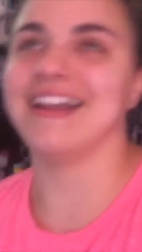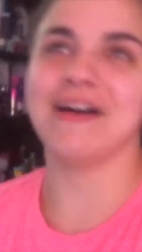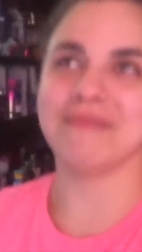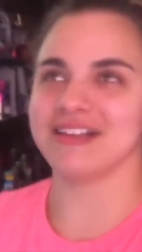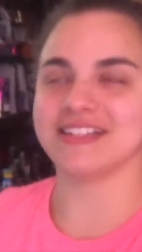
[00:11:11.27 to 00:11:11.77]

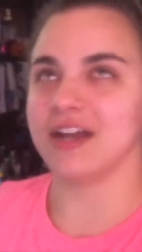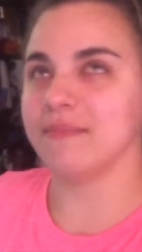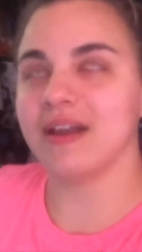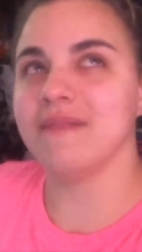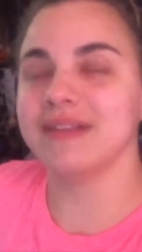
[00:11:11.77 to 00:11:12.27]
Not messed up,
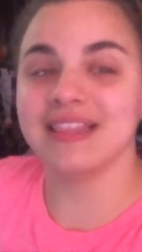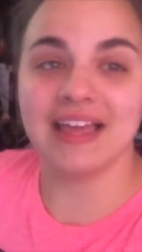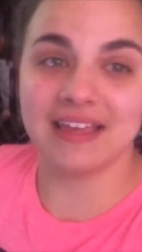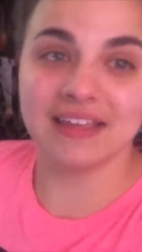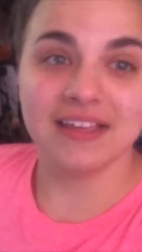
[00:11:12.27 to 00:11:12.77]
but I've been
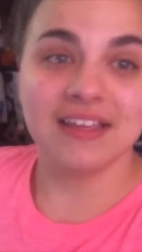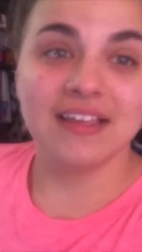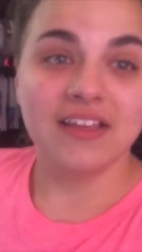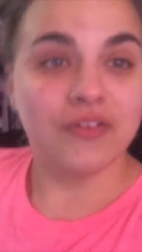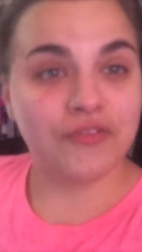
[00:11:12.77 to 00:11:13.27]
like
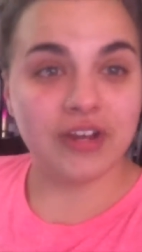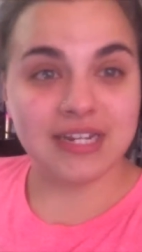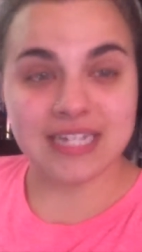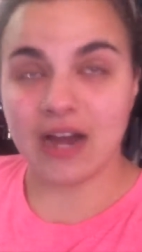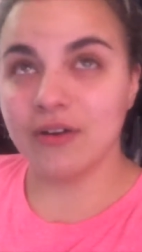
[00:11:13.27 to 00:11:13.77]

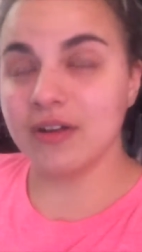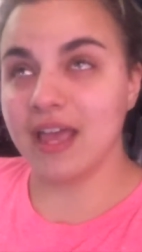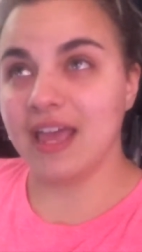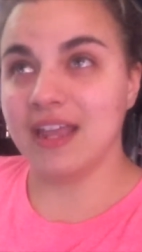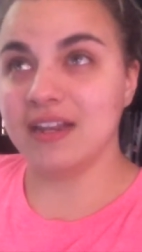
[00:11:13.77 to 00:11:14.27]
freaked out
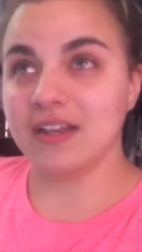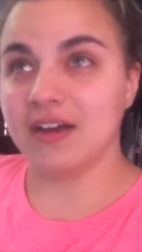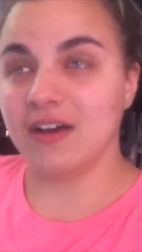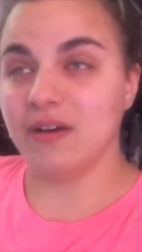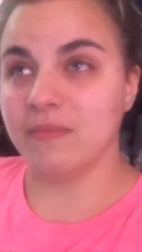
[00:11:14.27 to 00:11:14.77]
and
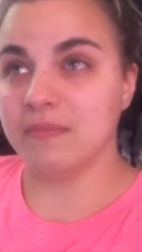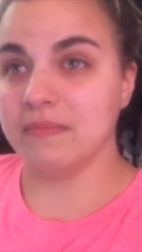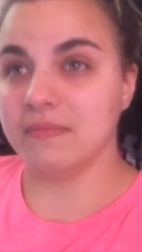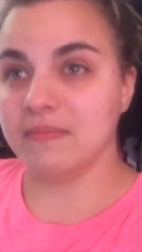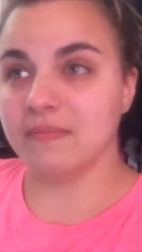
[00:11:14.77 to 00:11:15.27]
um
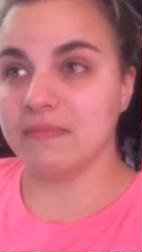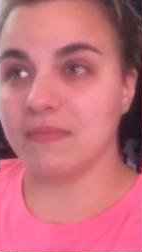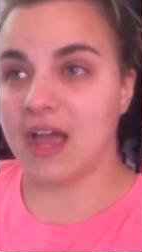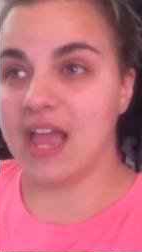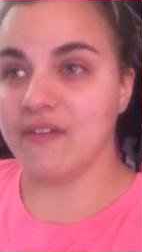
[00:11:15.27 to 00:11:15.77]

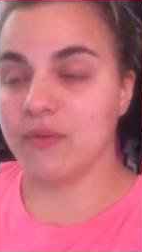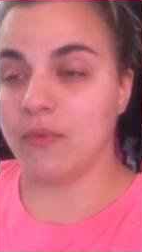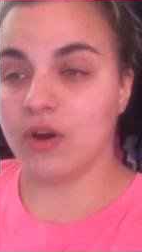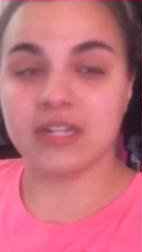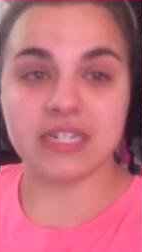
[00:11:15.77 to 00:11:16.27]
I haven't
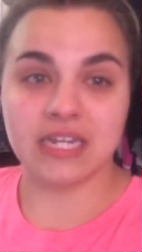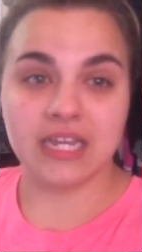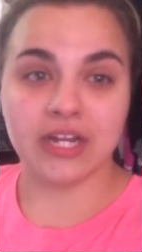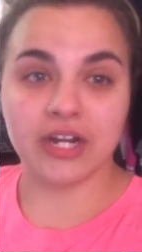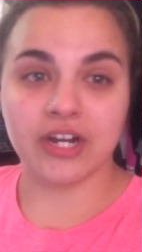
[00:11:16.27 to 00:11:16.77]
worked in a
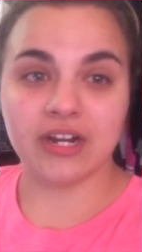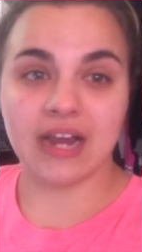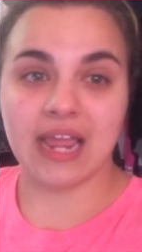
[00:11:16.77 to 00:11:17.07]
year